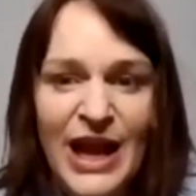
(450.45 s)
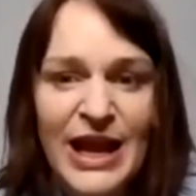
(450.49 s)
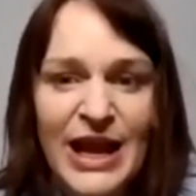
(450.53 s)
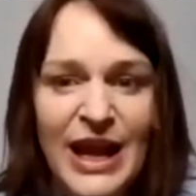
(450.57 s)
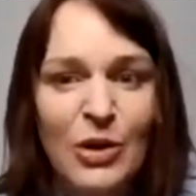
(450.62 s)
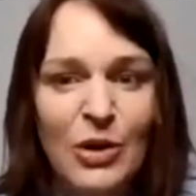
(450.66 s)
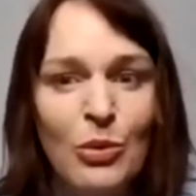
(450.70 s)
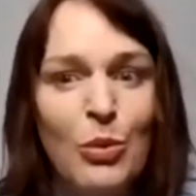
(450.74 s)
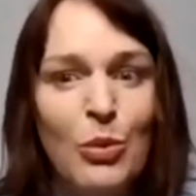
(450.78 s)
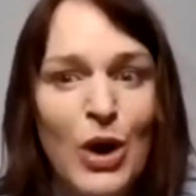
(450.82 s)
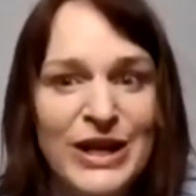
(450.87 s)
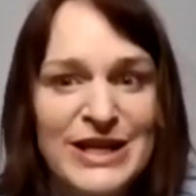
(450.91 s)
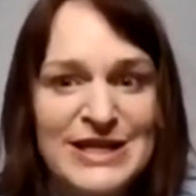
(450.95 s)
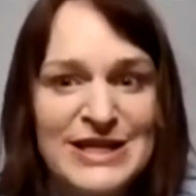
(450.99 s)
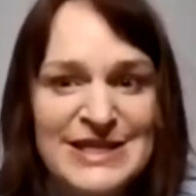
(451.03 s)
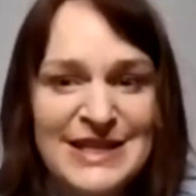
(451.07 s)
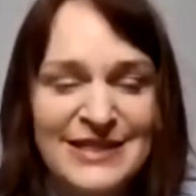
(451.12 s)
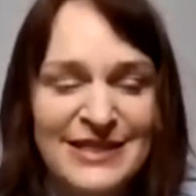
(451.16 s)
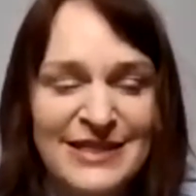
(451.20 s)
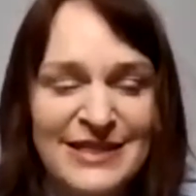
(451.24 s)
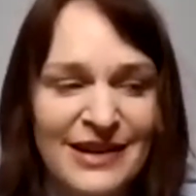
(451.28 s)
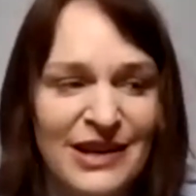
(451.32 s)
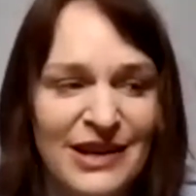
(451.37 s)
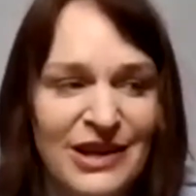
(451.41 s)
Like, what is it
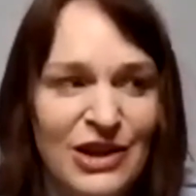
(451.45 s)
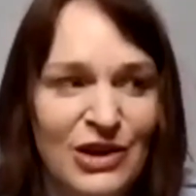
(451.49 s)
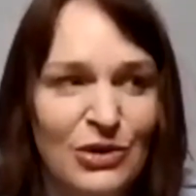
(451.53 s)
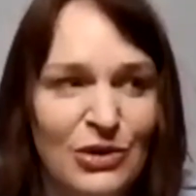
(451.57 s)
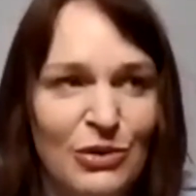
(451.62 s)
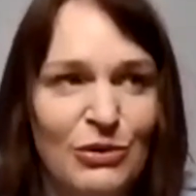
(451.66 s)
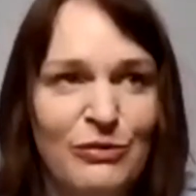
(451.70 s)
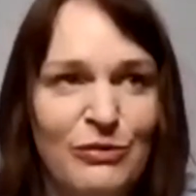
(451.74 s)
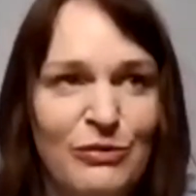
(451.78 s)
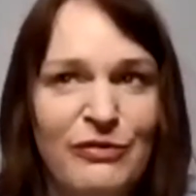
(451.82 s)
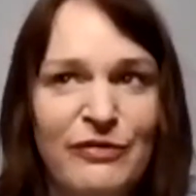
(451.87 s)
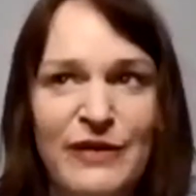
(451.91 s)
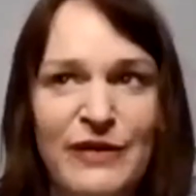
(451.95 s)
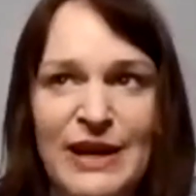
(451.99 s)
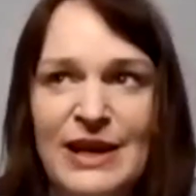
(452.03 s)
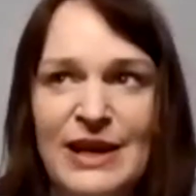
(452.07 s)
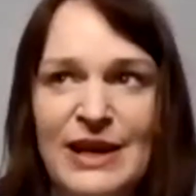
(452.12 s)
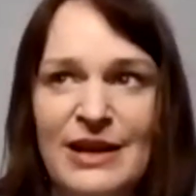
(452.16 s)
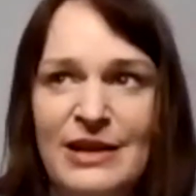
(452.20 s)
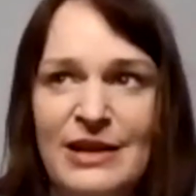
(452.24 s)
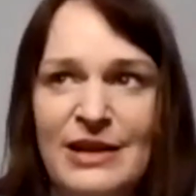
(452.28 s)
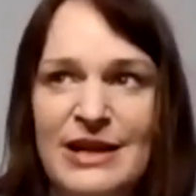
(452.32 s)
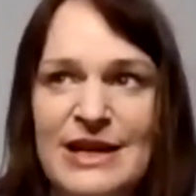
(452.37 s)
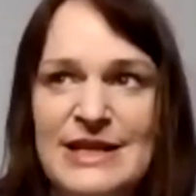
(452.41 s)
that you
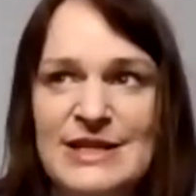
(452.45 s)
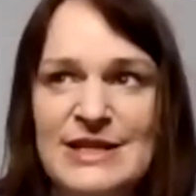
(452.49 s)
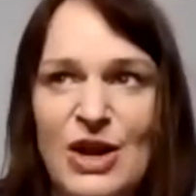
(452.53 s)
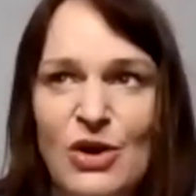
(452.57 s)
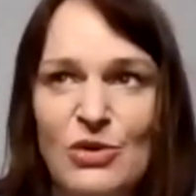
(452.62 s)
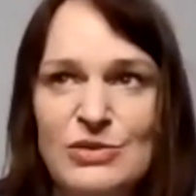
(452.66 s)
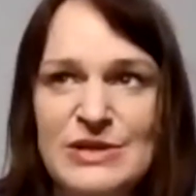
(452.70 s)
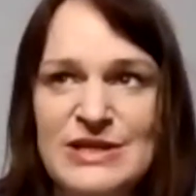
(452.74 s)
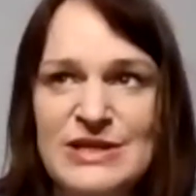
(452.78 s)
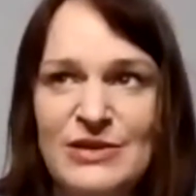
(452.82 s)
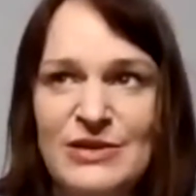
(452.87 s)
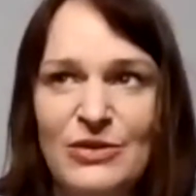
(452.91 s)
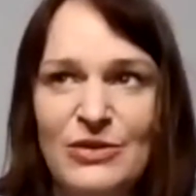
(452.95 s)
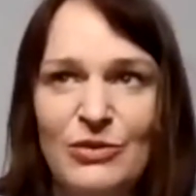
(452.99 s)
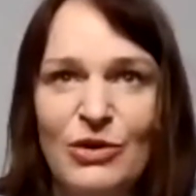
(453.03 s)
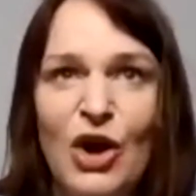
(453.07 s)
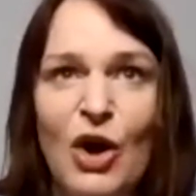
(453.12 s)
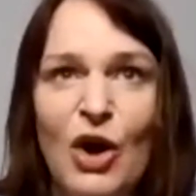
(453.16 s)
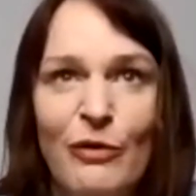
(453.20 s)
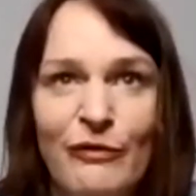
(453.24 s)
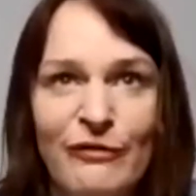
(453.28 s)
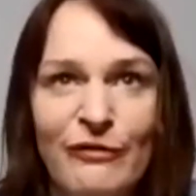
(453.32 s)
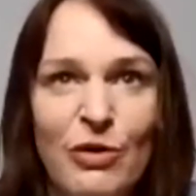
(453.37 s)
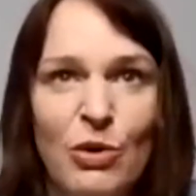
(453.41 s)
feel is going to
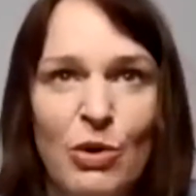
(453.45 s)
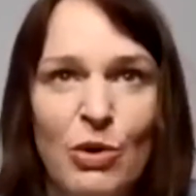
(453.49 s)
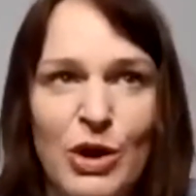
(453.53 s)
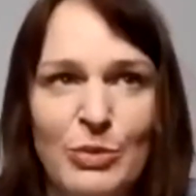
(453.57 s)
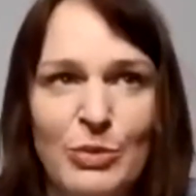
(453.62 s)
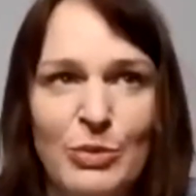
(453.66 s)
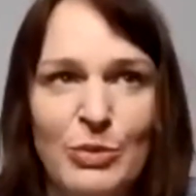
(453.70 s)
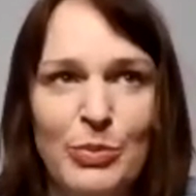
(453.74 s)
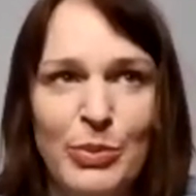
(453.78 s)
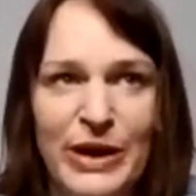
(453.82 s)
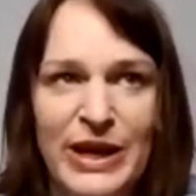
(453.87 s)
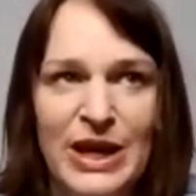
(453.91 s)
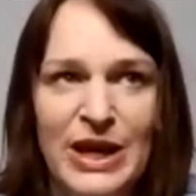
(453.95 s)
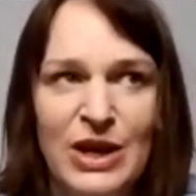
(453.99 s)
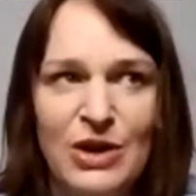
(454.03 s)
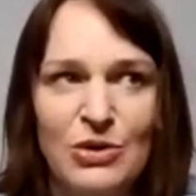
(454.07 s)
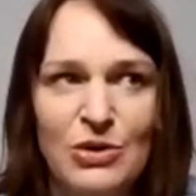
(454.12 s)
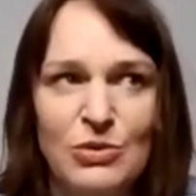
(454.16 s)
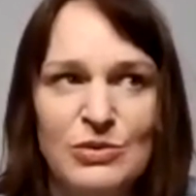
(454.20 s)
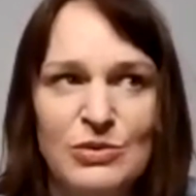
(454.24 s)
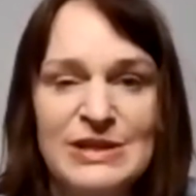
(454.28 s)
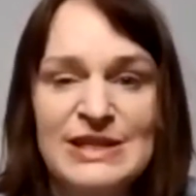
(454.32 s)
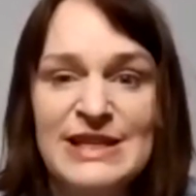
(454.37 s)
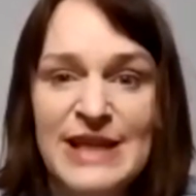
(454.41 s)
go forward, bring
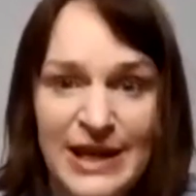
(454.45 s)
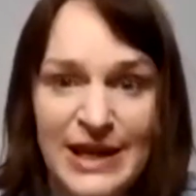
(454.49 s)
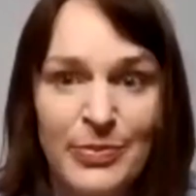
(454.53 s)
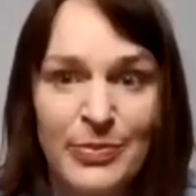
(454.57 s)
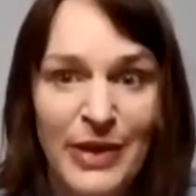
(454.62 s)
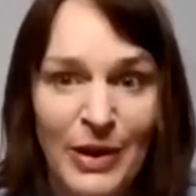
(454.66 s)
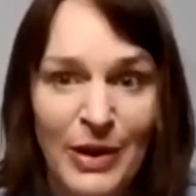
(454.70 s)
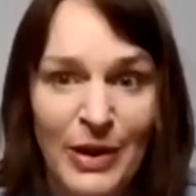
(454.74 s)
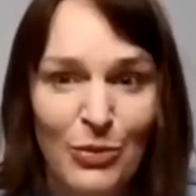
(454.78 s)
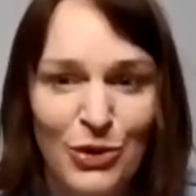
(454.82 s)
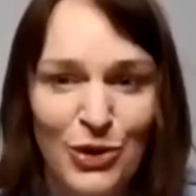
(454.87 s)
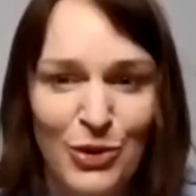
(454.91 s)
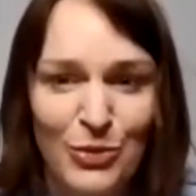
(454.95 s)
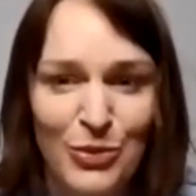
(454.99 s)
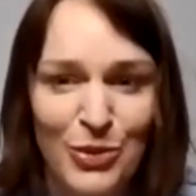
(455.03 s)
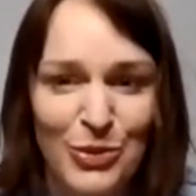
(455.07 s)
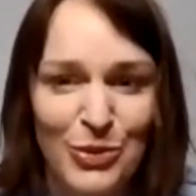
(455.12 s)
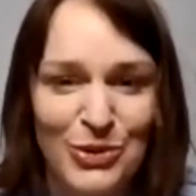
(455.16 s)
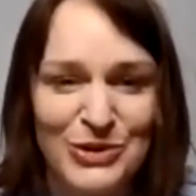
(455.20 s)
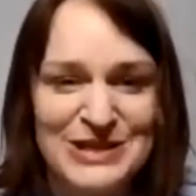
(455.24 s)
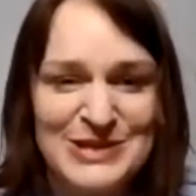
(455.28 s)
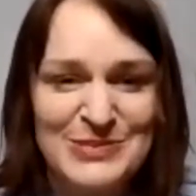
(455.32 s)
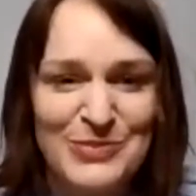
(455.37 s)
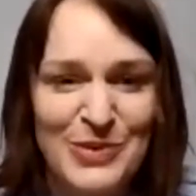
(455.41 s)
you, keep that
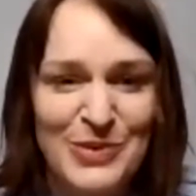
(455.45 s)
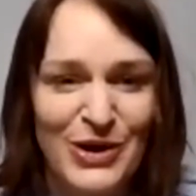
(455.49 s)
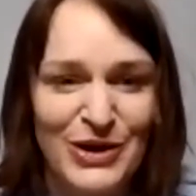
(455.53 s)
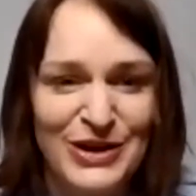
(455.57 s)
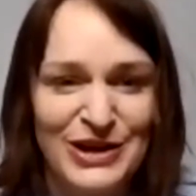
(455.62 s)
#1 spot?